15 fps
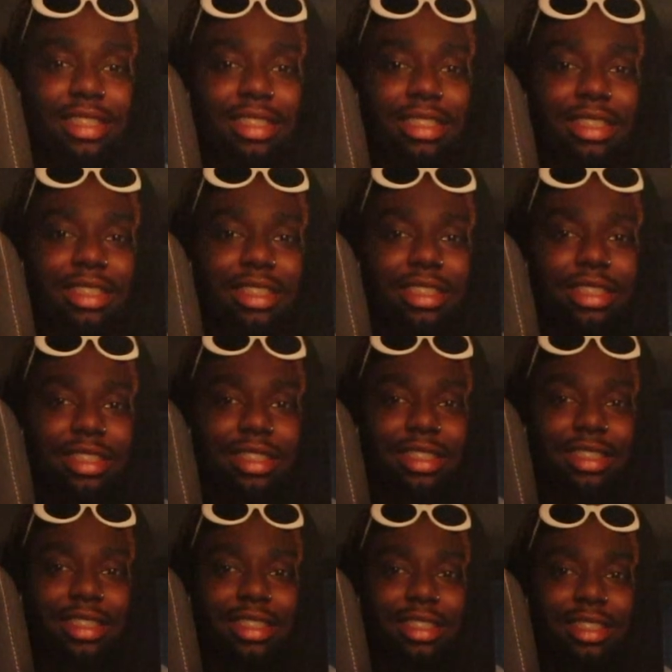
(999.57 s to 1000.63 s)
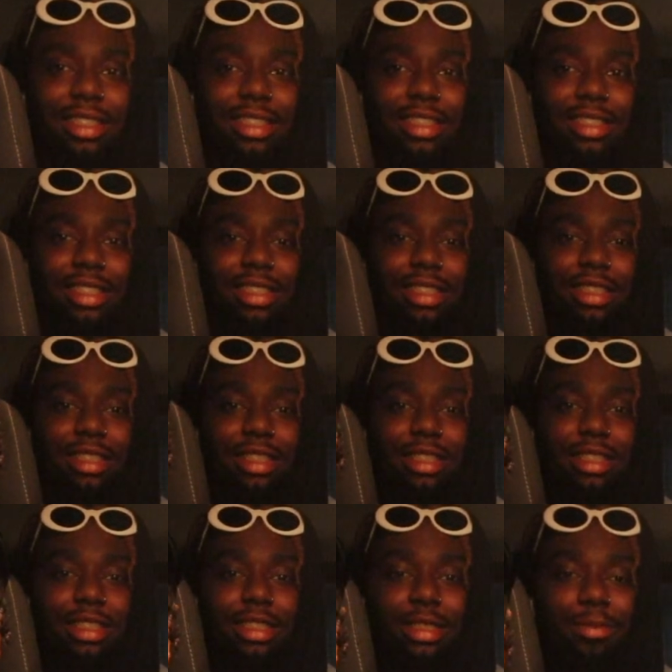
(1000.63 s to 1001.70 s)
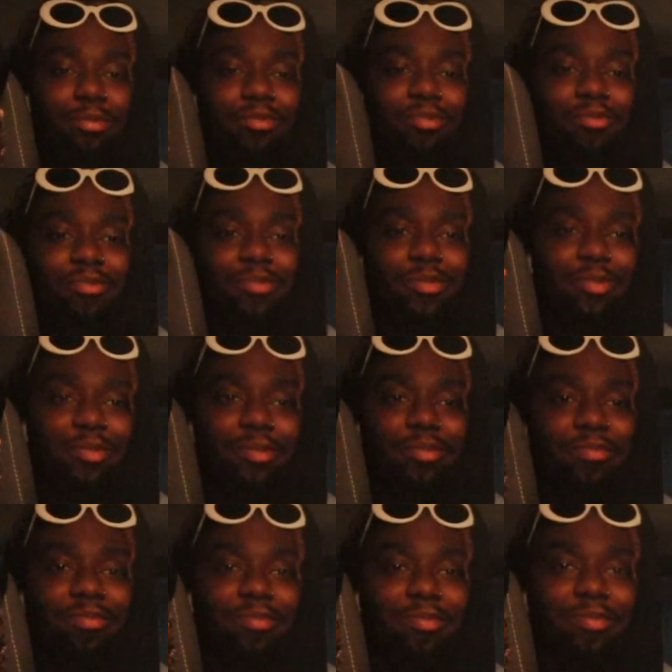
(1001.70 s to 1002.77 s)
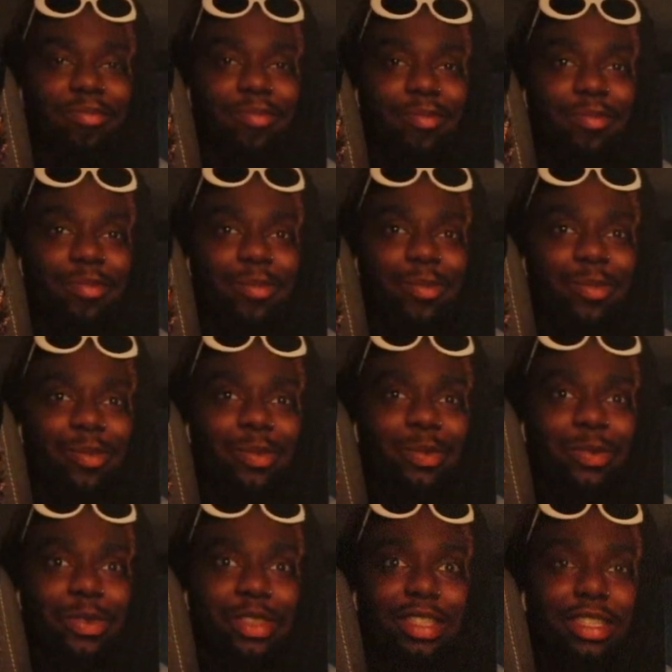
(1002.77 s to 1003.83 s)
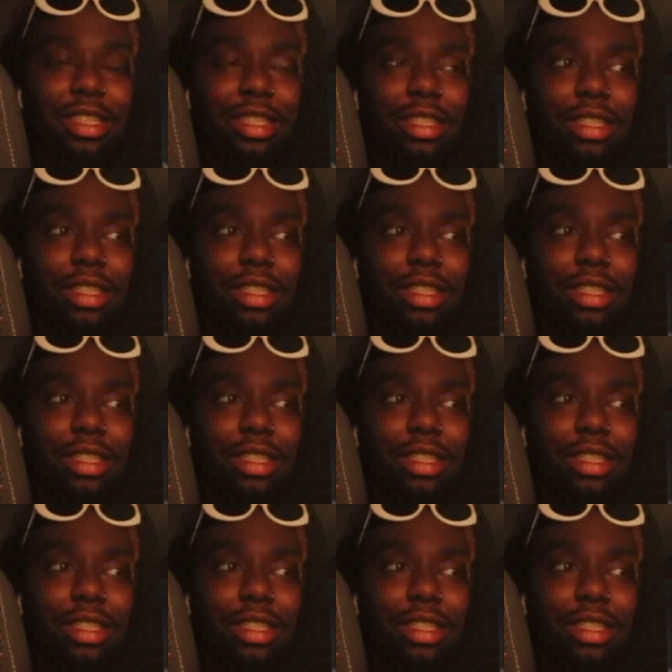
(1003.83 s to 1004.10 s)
[no speech]